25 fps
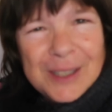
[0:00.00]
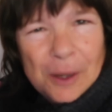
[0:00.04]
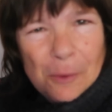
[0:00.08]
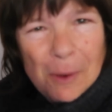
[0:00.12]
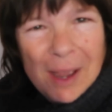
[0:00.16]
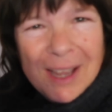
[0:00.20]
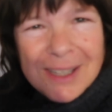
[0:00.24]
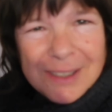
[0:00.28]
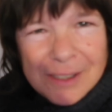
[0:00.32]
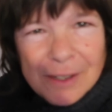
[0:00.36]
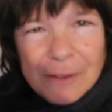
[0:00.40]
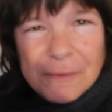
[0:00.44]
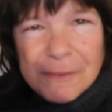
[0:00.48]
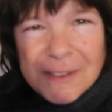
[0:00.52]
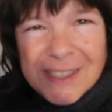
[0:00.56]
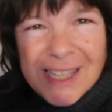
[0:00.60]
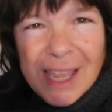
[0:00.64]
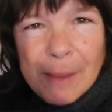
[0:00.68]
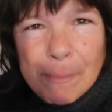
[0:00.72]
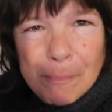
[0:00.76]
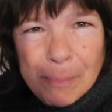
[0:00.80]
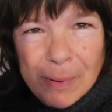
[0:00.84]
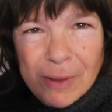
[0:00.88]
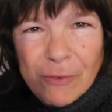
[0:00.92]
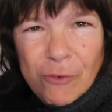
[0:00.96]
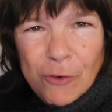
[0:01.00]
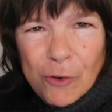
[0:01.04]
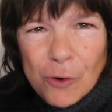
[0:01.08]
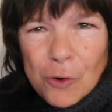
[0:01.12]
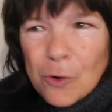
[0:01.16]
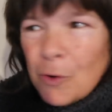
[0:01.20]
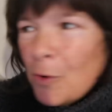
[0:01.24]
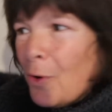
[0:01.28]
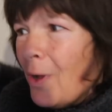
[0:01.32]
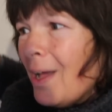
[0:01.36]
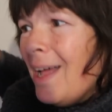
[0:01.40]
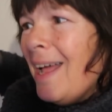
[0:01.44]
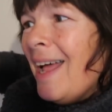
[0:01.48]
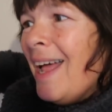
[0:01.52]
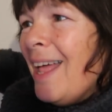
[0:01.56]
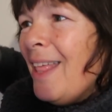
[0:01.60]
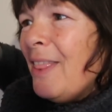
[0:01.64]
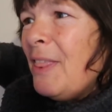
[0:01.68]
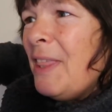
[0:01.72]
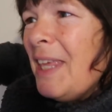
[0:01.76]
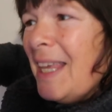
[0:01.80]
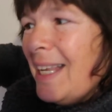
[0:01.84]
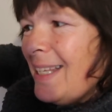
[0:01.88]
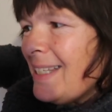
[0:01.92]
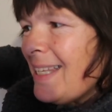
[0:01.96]
So as I've said before,
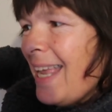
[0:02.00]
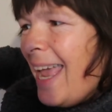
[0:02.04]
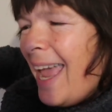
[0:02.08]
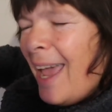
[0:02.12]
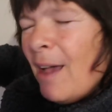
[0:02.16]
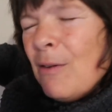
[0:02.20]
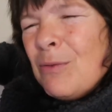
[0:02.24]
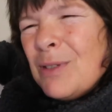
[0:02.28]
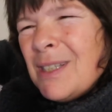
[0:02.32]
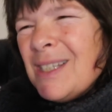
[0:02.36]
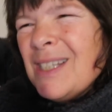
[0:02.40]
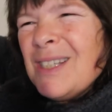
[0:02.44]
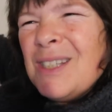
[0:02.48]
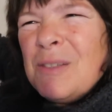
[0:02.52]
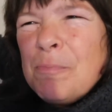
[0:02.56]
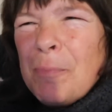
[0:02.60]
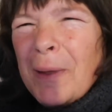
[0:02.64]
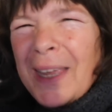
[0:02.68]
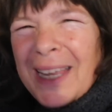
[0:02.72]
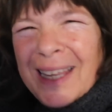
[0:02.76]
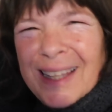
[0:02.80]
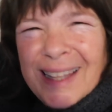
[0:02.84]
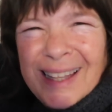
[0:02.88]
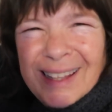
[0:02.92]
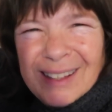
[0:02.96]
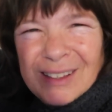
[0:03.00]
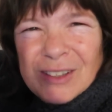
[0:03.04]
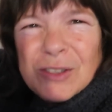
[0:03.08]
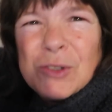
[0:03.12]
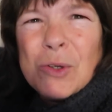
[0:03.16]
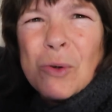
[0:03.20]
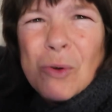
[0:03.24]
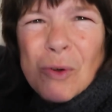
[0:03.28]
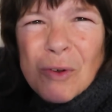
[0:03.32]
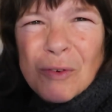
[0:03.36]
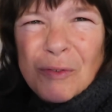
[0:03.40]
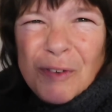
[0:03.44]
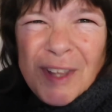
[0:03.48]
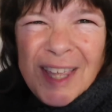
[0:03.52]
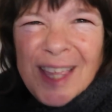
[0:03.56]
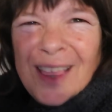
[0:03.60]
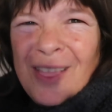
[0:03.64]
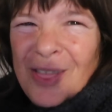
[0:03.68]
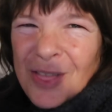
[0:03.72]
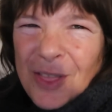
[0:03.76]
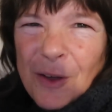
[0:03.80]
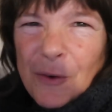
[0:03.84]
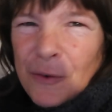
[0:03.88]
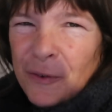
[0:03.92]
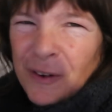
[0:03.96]
this house has been sort of
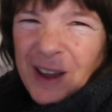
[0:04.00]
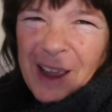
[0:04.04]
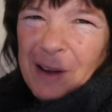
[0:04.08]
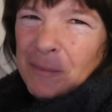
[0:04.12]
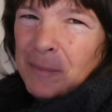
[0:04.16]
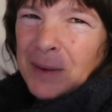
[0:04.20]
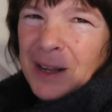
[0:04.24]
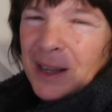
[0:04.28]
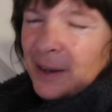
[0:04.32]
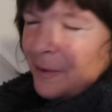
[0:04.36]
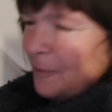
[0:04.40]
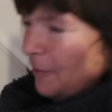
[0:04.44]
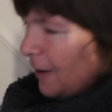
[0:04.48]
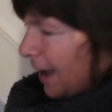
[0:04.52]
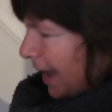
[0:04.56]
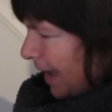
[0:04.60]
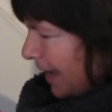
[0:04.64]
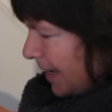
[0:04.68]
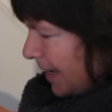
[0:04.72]
in the family for